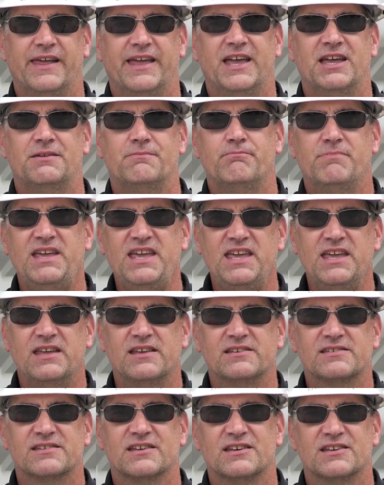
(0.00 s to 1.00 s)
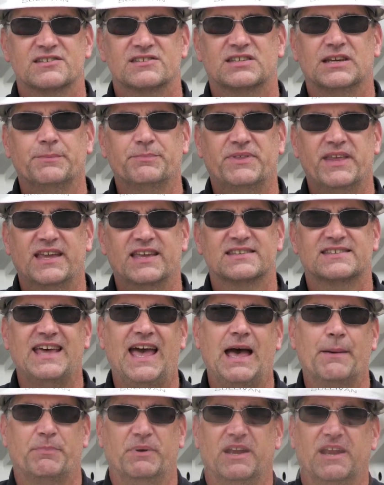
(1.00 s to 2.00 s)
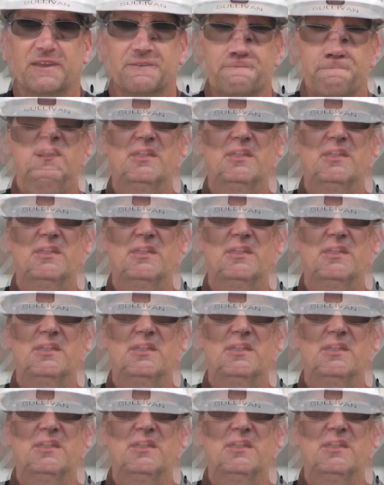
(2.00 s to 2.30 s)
it means something is happening.